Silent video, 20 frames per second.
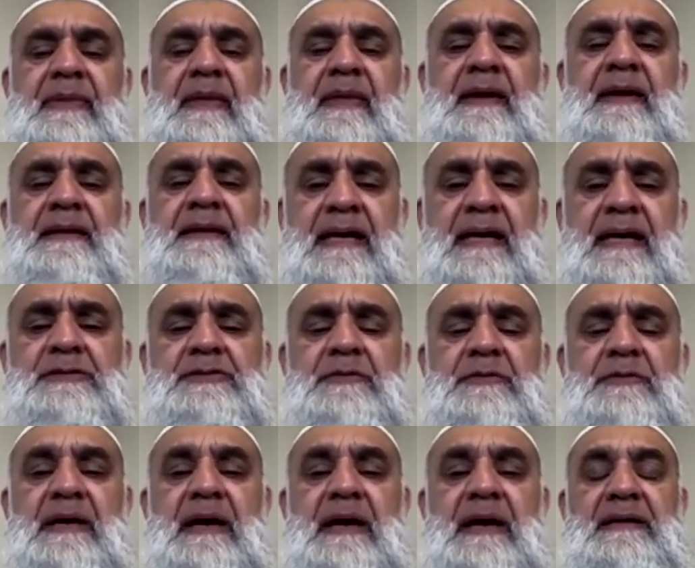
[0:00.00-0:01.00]
It has to
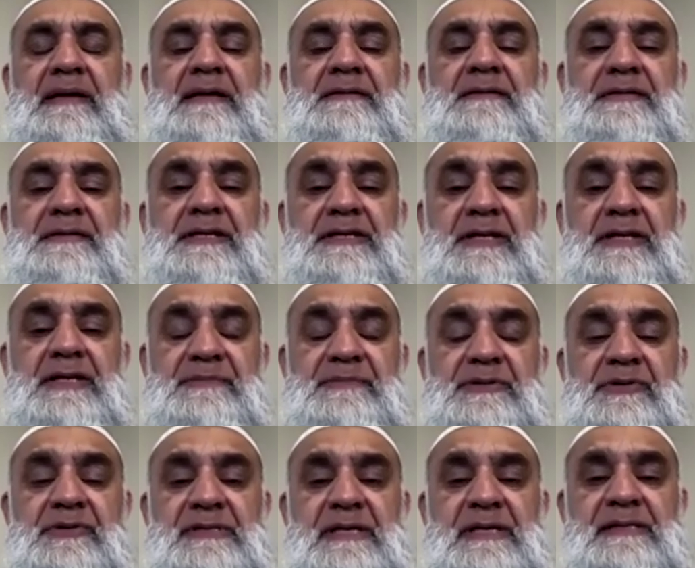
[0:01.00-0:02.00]
be a non-racial
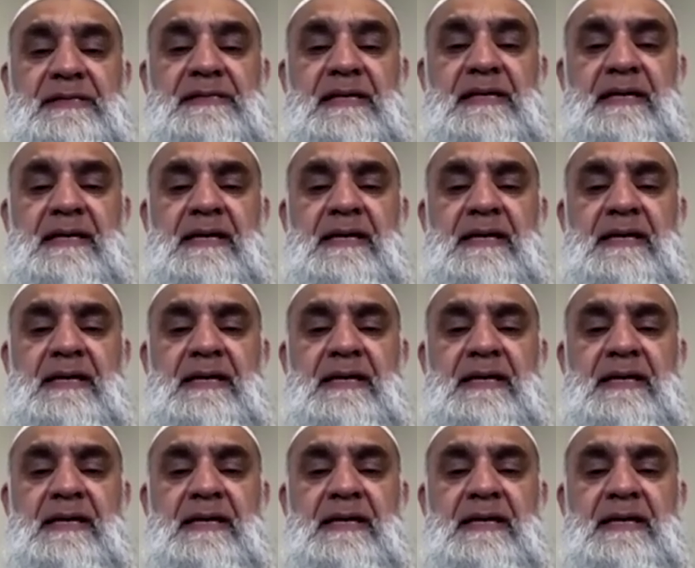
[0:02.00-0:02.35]
process.